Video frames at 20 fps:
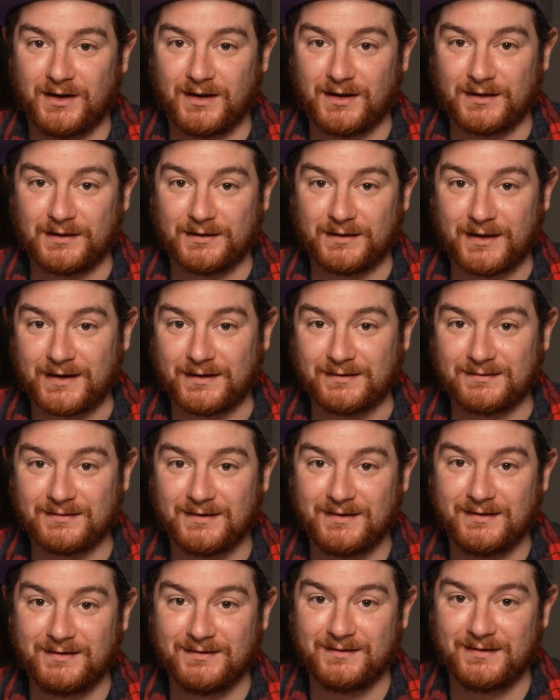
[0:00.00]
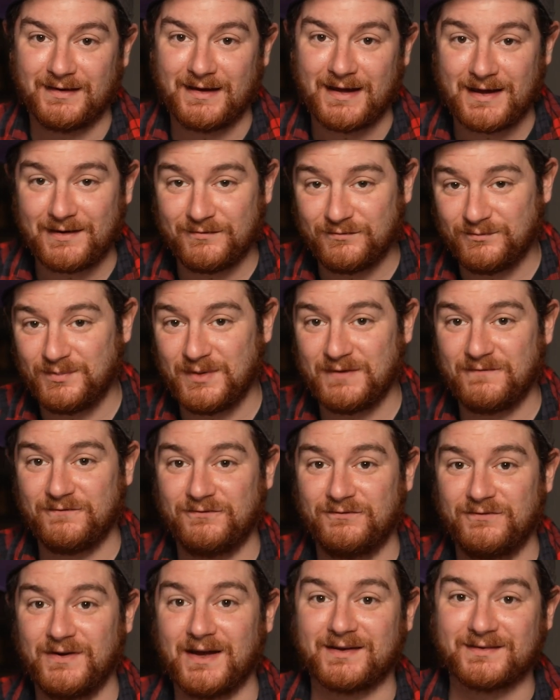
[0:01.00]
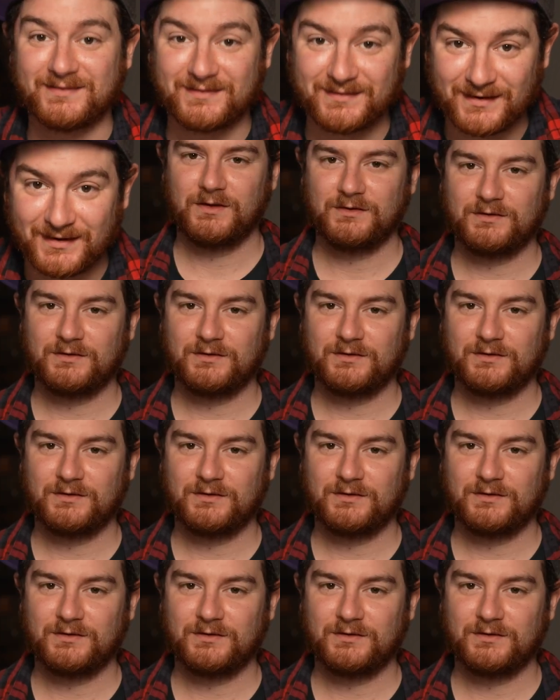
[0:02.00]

light have been fixed.